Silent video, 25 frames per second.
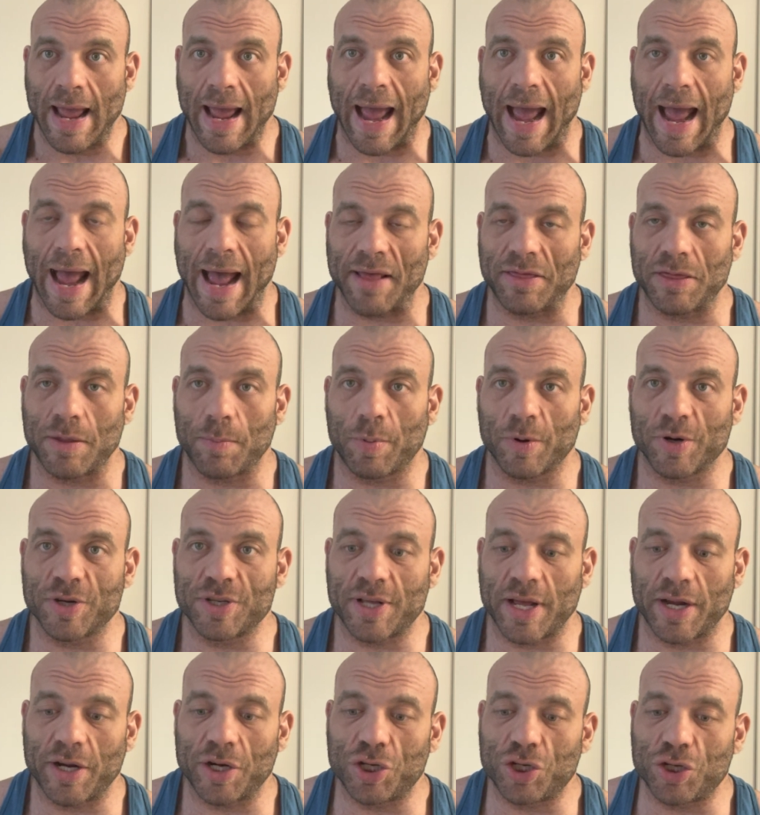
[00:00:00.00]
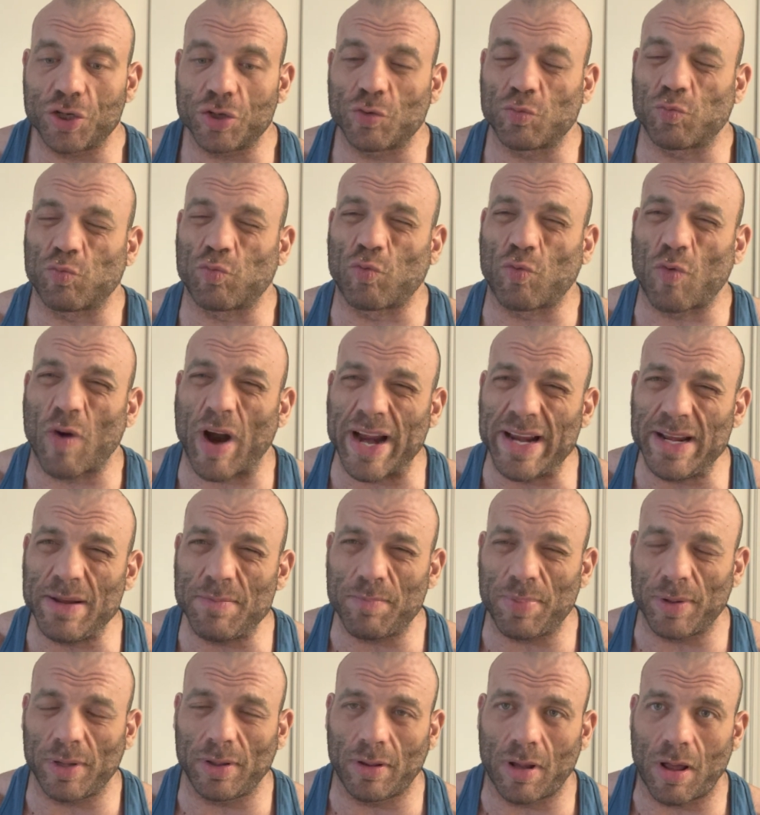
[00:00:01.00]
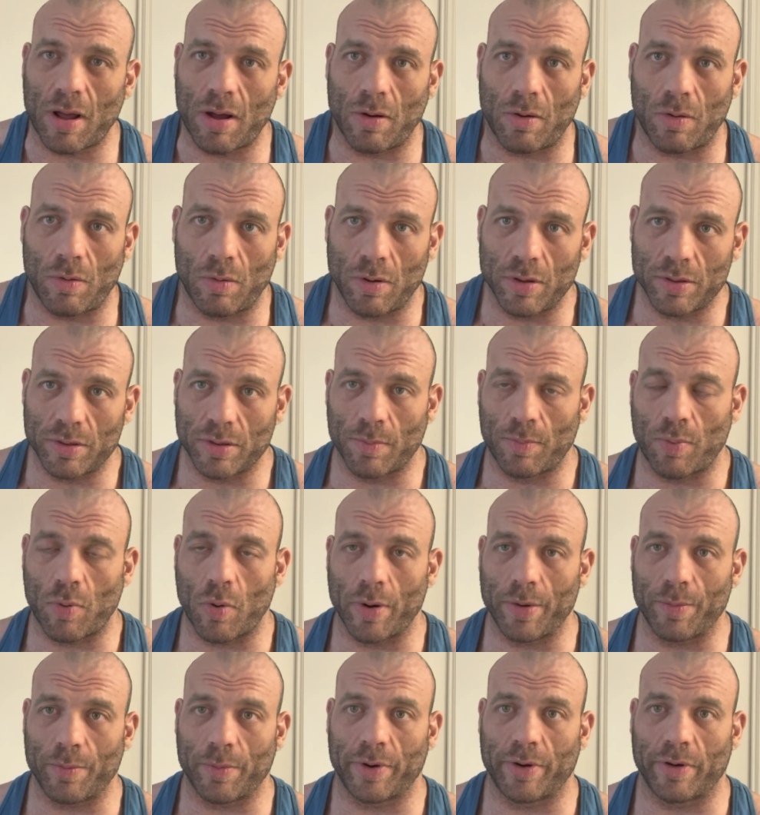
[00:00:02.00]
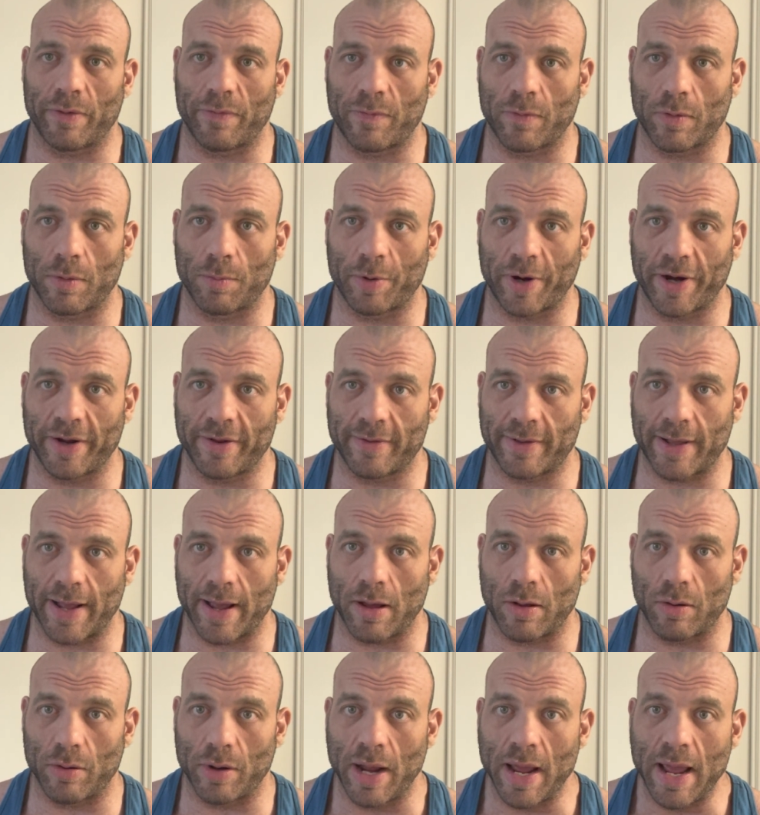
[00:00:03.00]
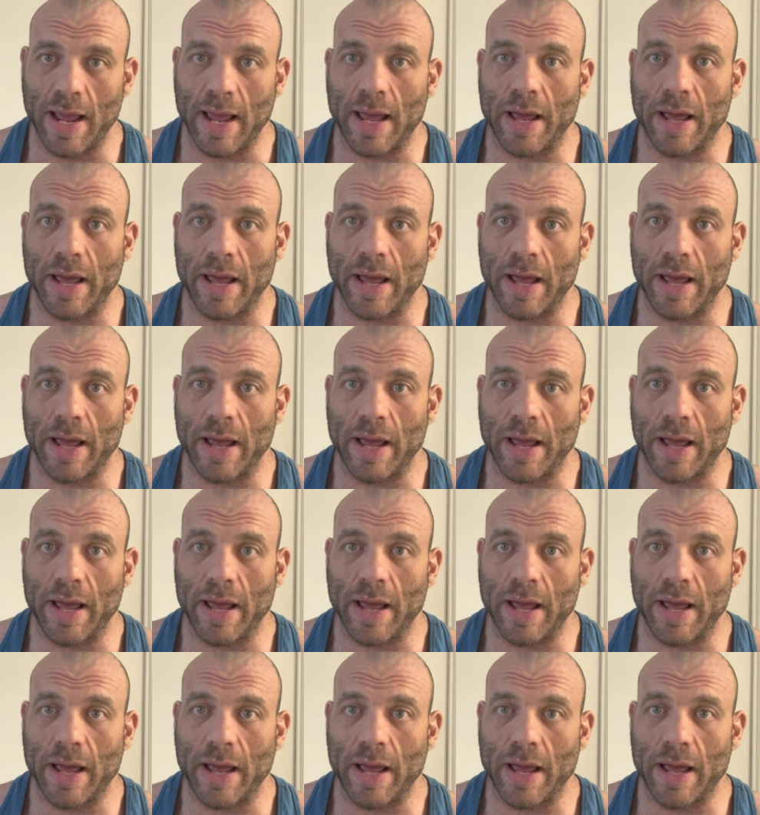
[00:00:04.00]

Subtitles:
at the percentages right below the point where your form breaks down